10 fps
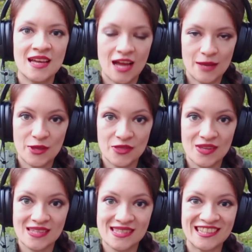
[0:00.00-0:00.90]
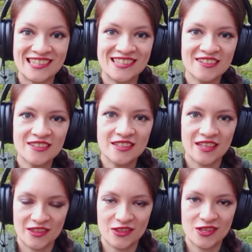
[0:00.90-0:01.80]
this g
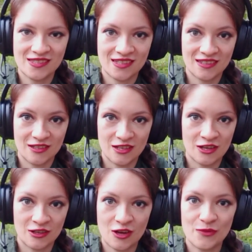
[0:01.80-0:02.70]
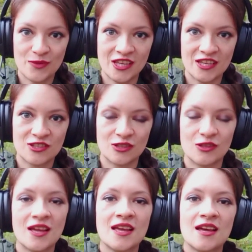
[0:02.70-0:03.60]
in this combination,